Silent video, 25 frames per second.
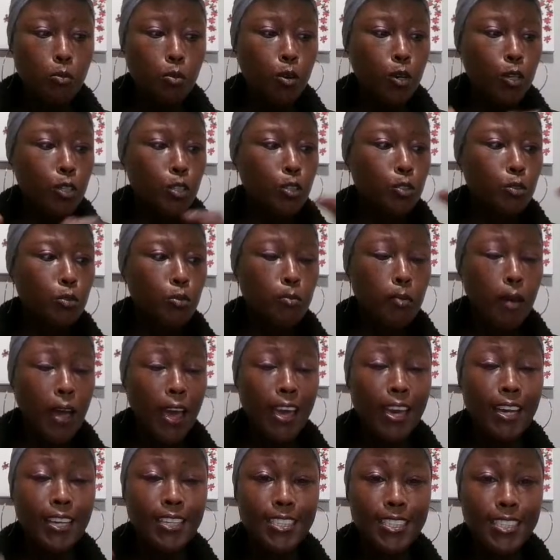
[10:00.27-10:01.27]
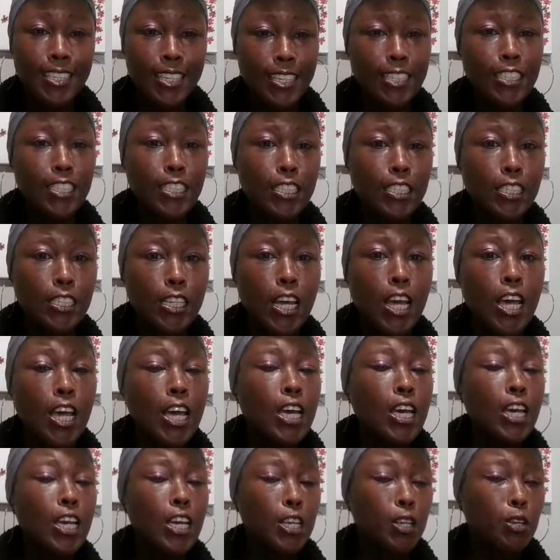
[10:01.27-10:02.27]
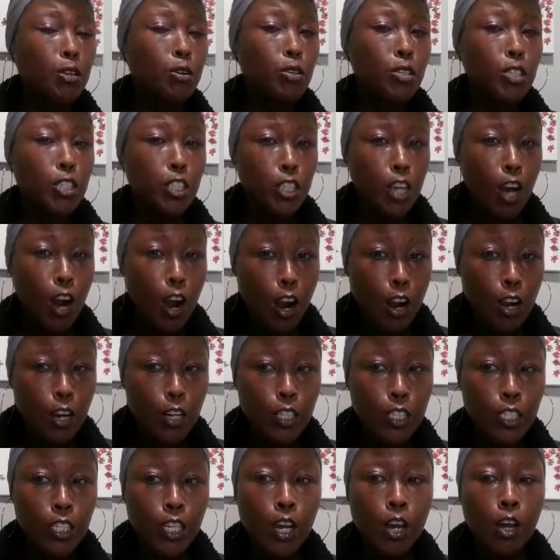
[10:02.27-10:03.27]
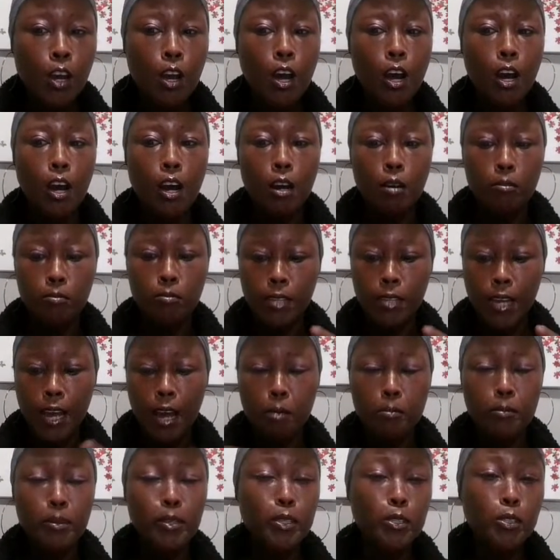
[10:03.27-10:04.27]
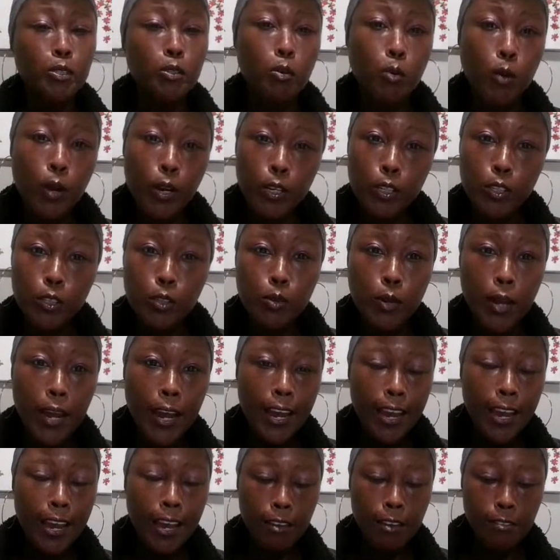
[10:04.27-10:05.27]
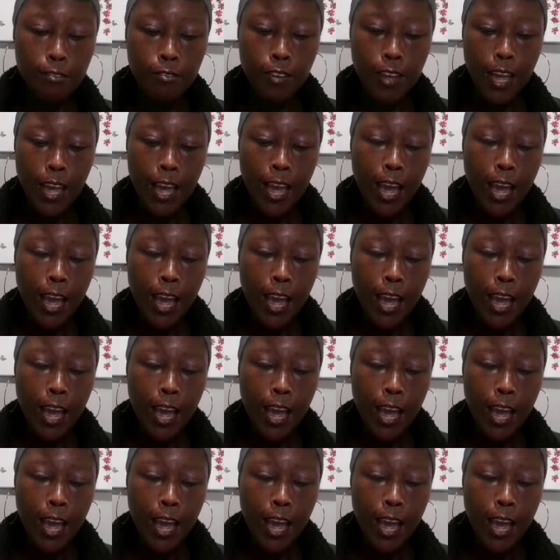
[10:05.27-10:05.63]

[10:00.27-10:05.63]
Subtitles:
want to pay attention in your chart to how many squares you have,